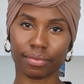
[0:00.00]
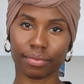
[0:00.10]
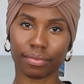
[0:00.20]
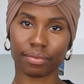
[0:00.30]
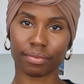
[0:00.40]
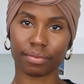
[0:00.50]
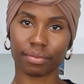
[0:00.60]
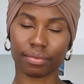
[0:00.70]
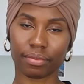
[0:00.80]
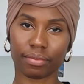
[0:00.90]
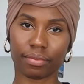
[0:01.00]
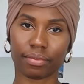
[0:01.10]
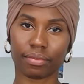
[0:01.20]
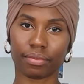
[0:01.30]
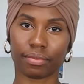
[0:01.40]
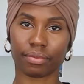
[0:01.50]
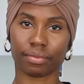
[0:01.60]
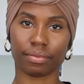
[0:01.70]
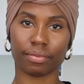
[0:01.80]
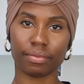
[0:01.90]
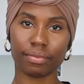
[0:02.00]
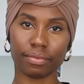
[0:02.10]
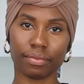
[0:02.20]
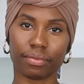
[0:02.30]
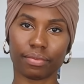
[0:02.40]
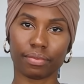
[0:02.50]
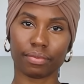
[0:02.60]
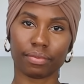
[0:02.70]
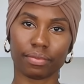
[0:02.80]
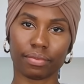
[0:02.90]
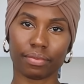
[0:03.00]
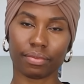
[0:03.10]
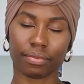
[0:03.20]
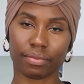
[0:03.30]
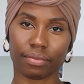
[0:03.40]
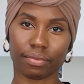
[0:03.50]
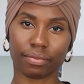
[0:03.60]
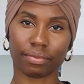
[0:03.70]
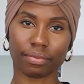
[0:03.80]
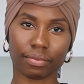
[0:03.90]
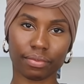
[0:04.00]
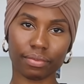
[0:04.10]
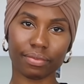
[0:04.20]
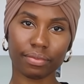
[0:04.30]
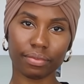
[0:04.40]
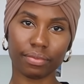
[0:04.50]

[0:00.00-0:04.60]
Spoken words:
(not speaking)